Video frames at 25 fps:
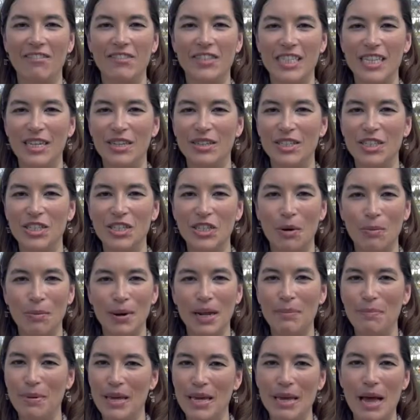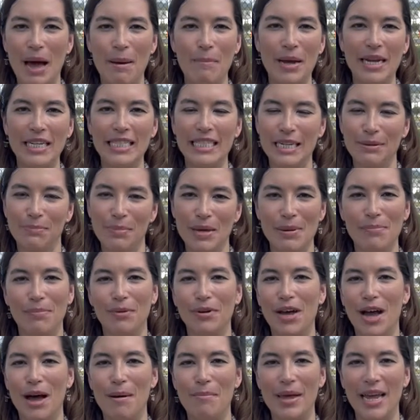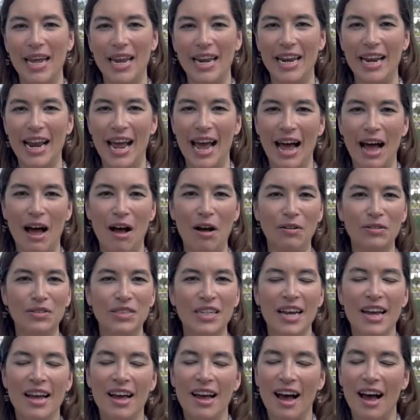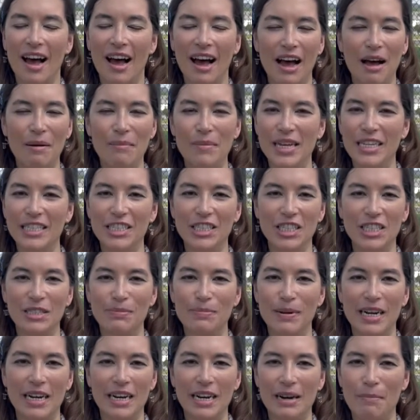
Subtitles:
seen so many amazing people come in and out. It's just been an